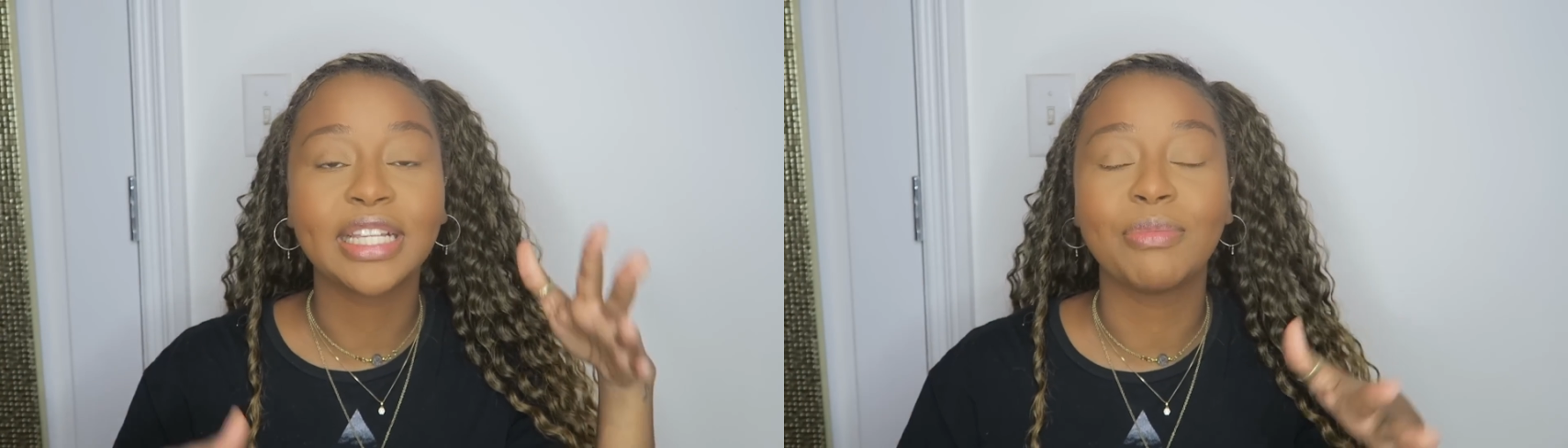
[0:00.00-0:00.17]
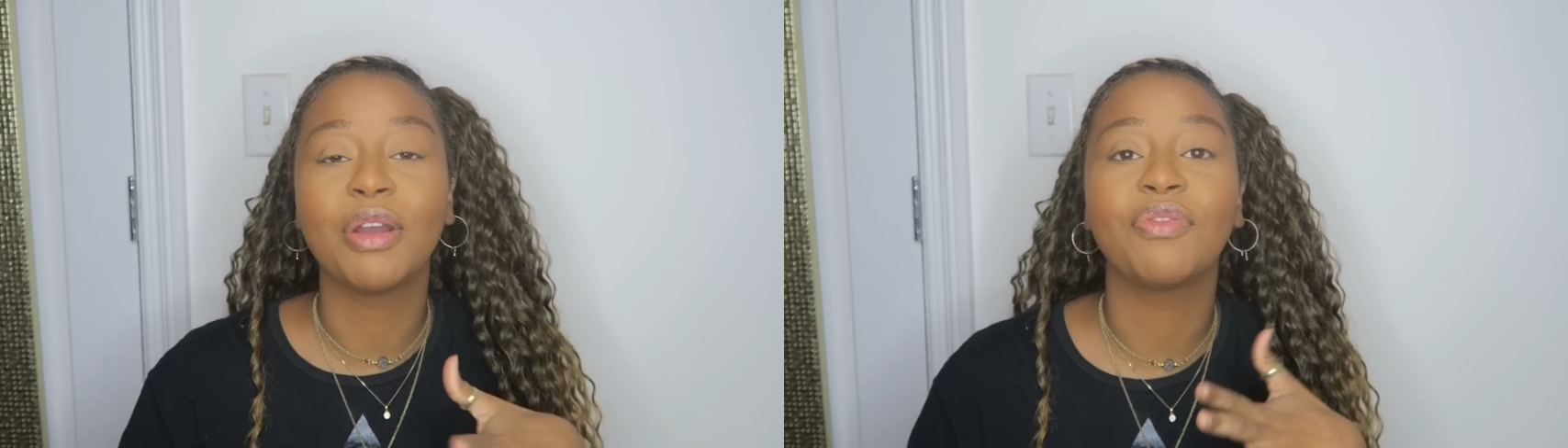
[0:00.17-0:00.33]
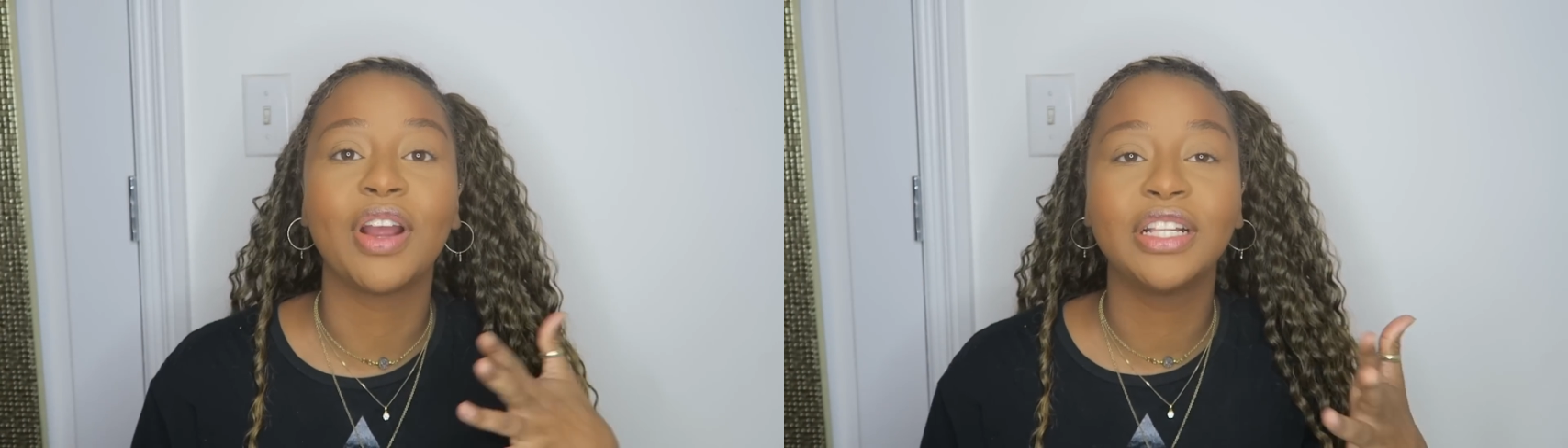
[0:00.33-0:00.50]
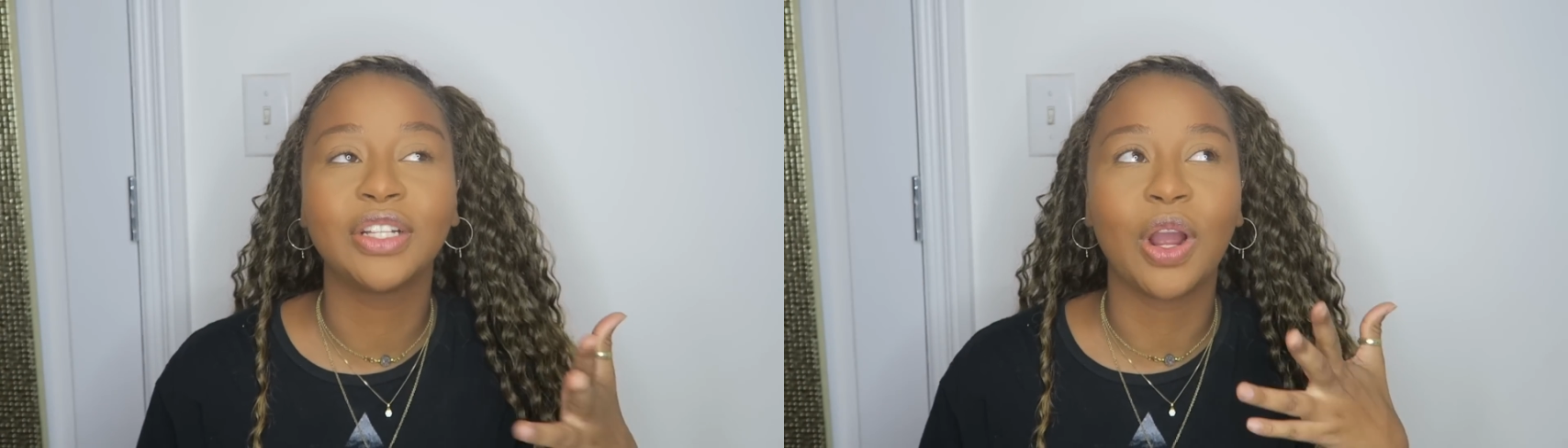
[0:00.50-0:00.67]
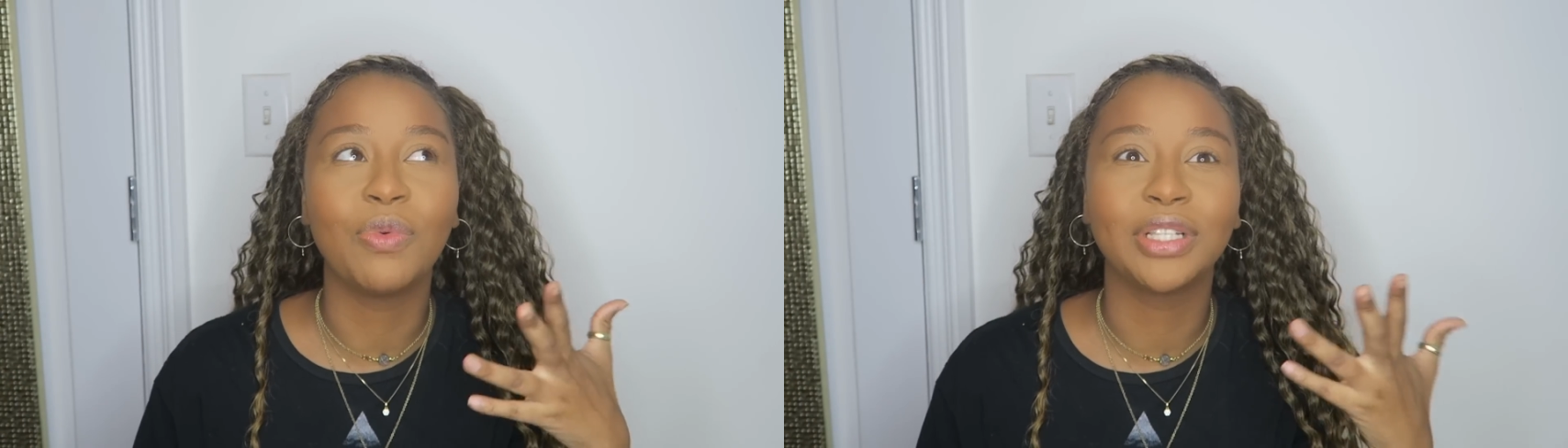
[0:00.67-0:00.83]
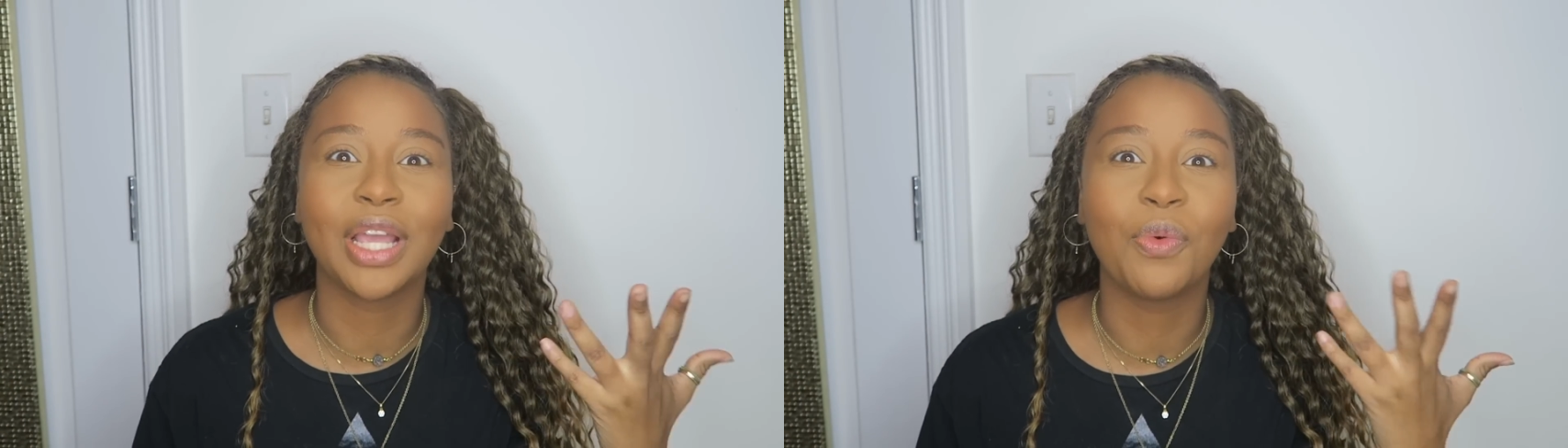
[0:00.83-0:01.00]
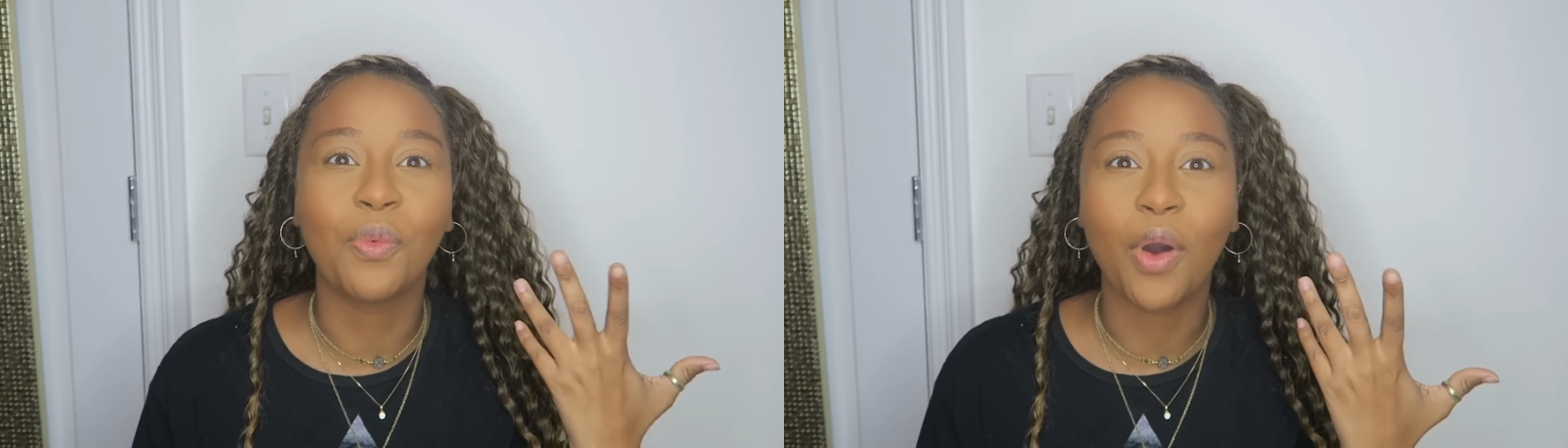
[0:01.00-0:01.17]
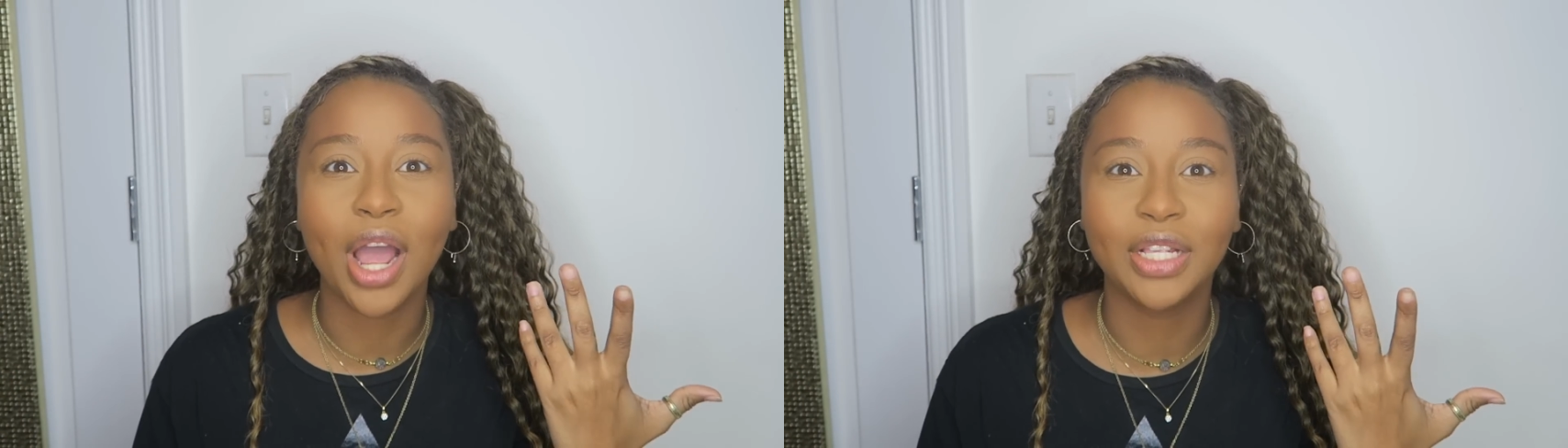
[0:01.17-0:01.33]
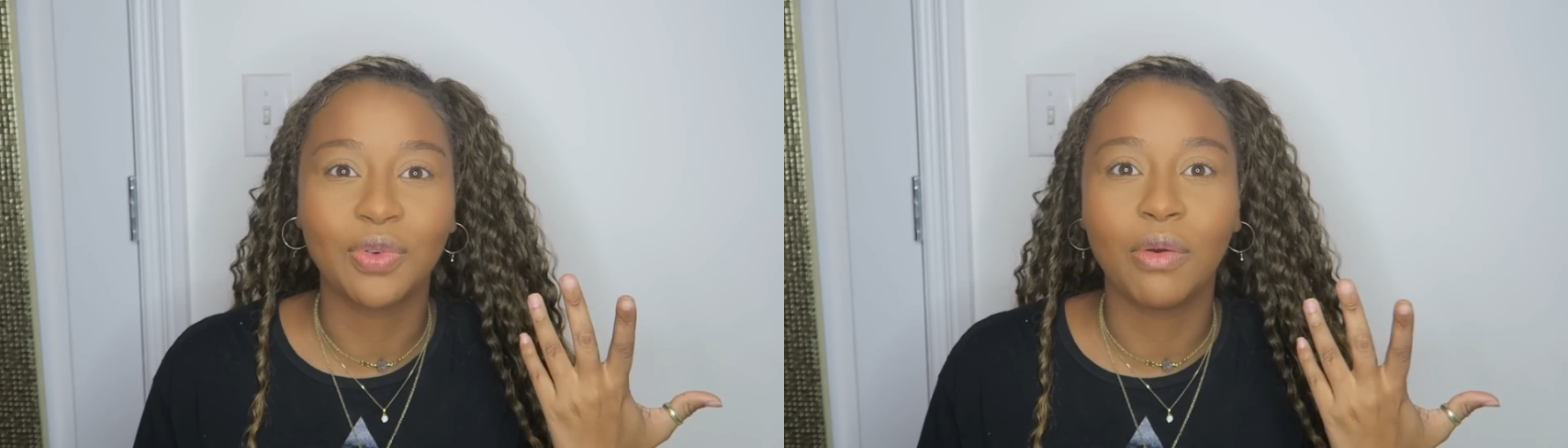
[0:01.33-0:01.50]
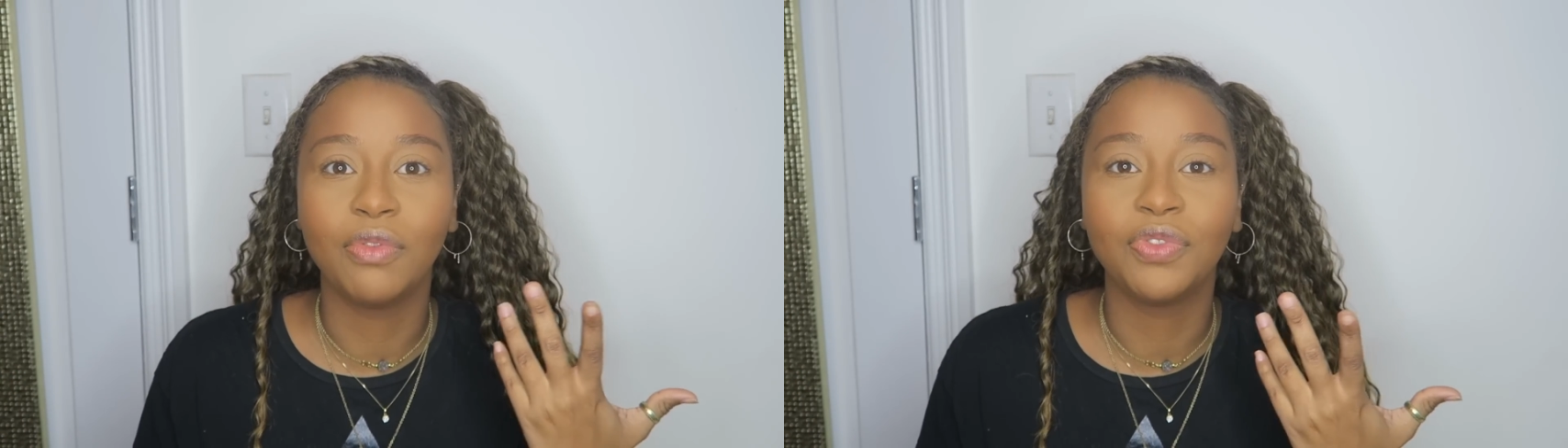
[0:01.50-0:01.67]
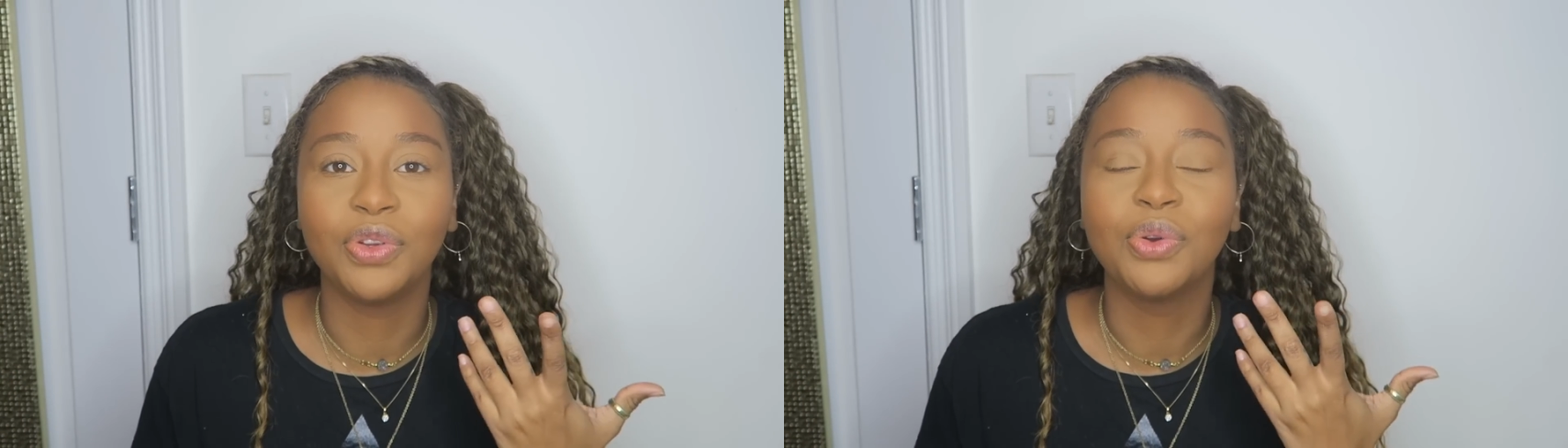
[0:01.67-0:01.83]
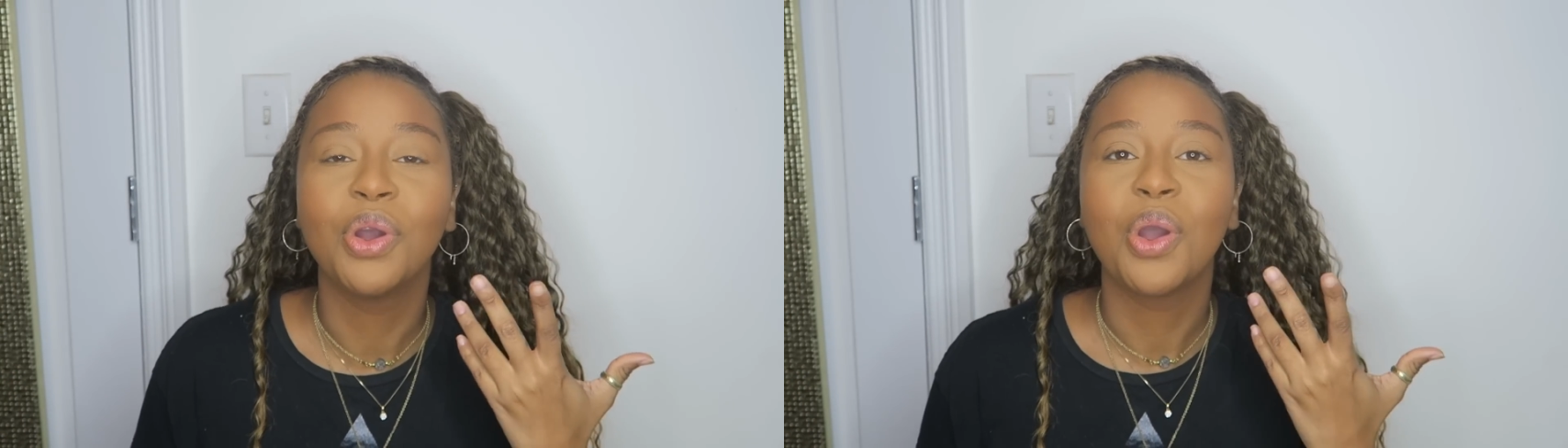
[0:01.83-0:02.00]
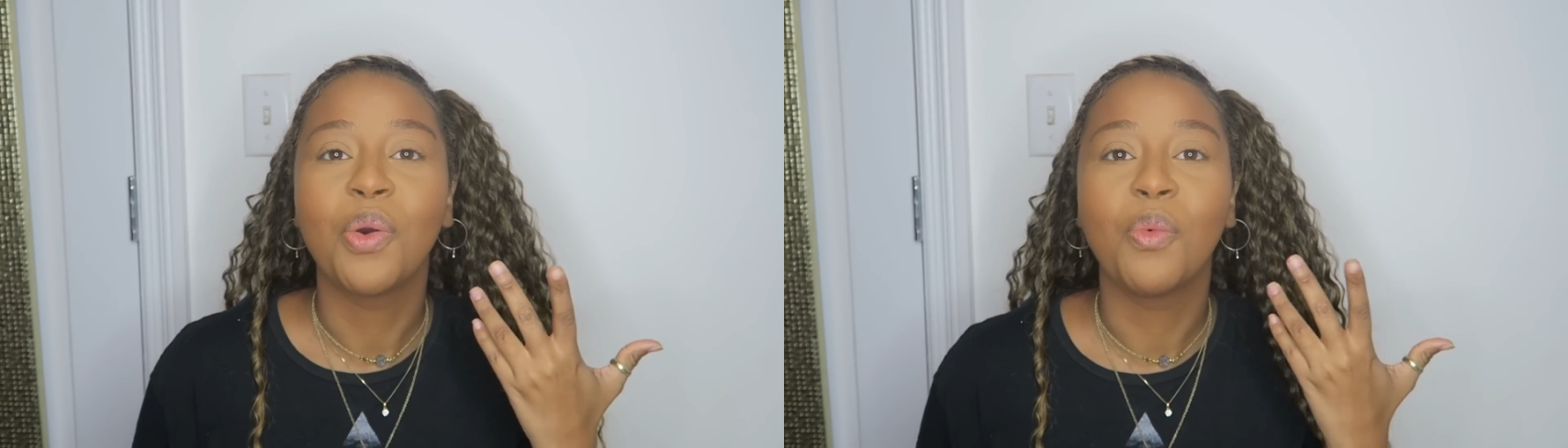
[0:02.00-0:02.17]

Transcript: Like, my friends are always like, what is wrong with you?